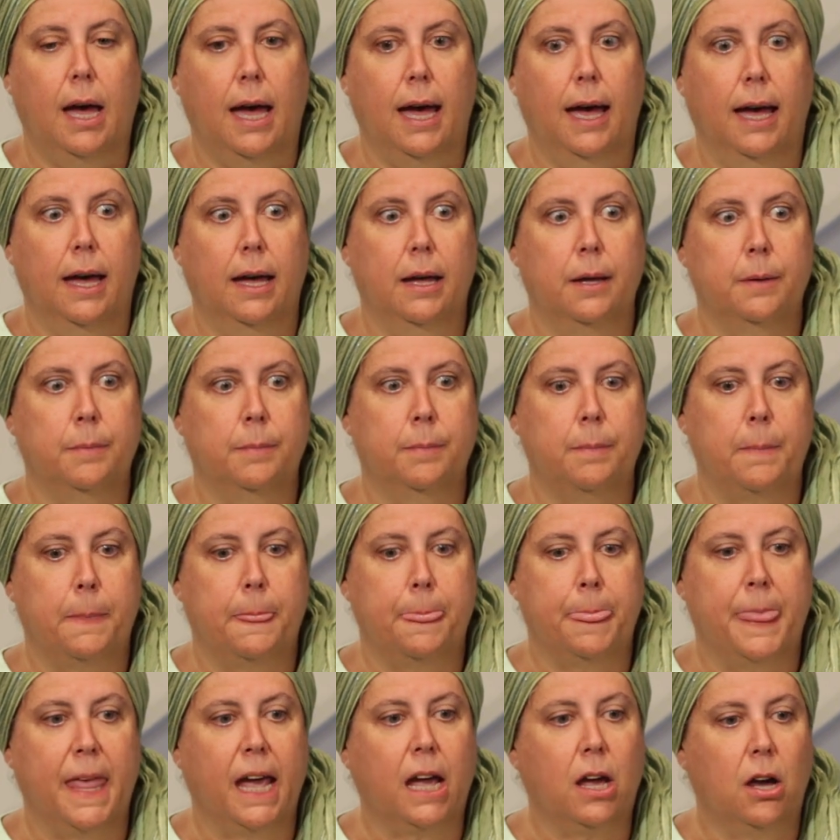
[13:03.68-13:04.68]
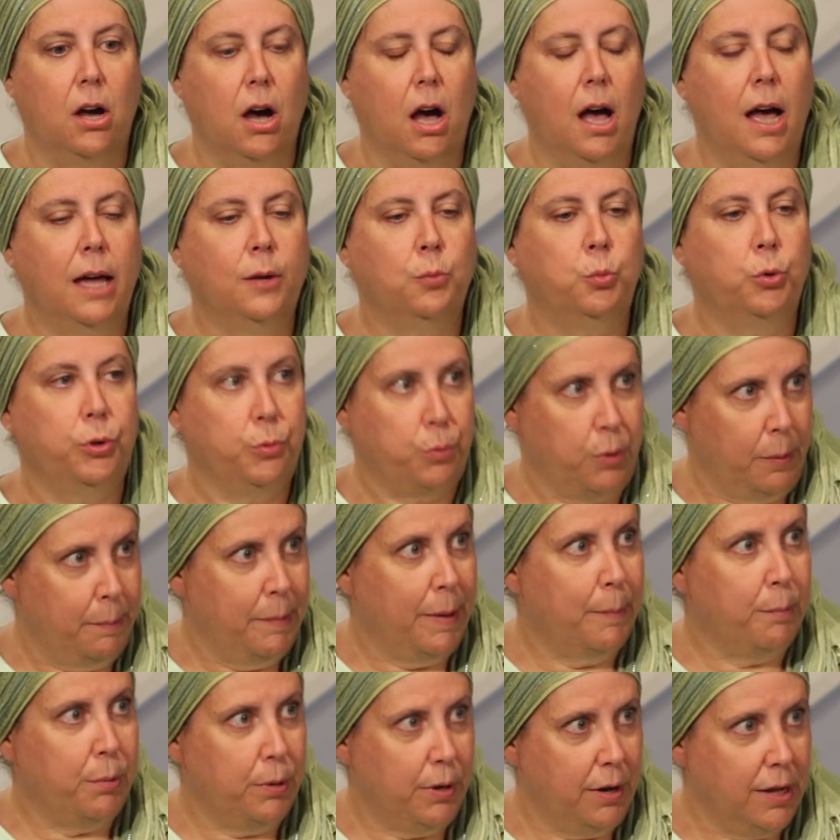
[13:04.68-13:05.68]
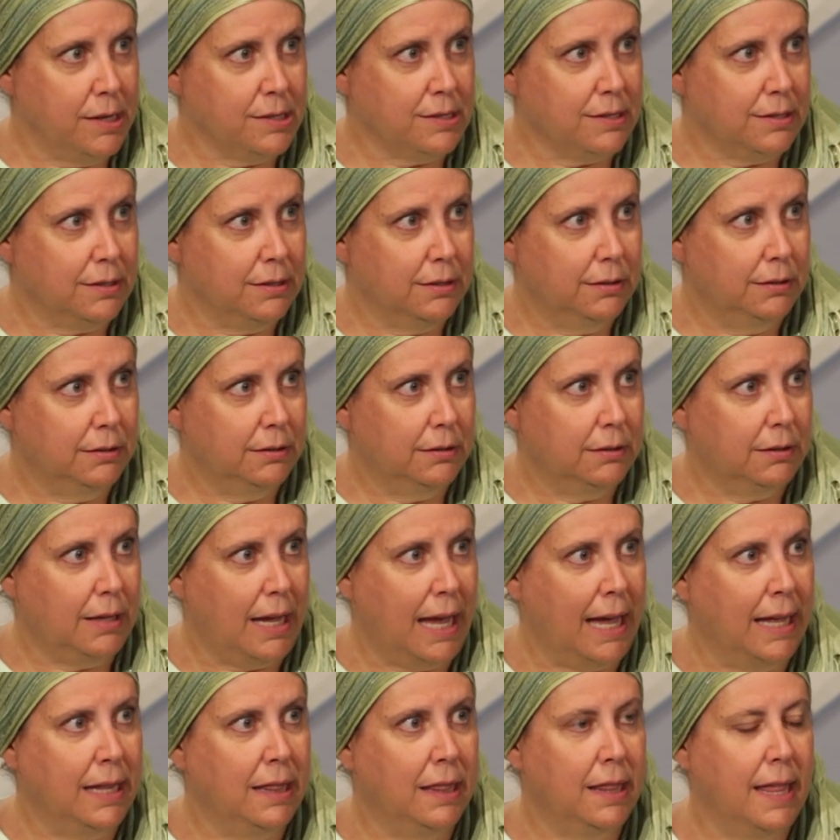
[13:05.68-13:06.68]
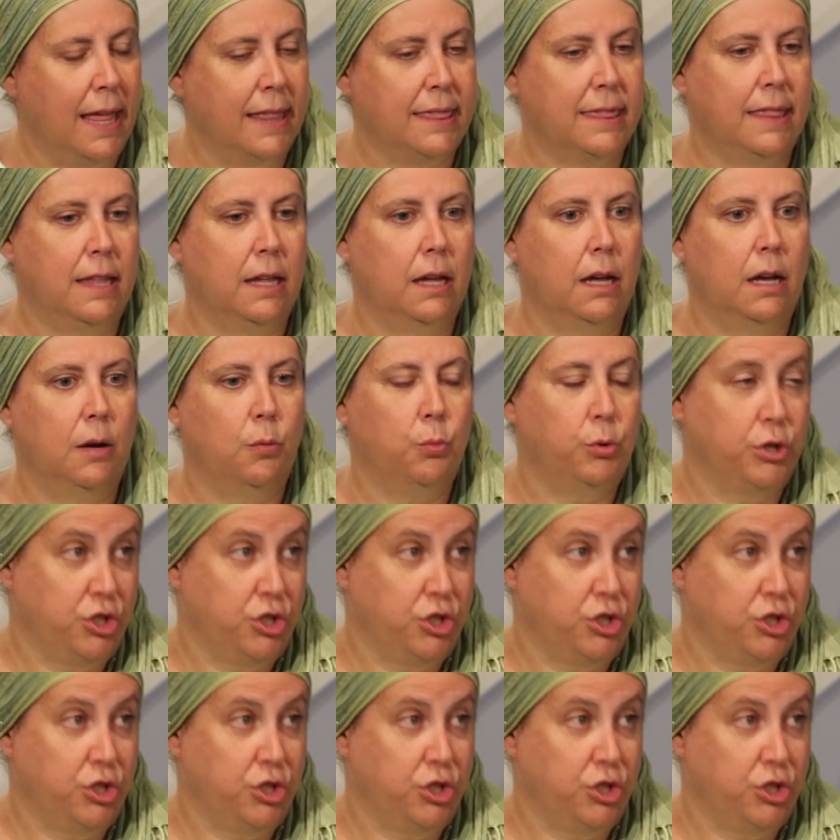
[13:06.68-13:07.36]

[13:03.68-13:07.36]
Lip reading: that God would remember us, and that the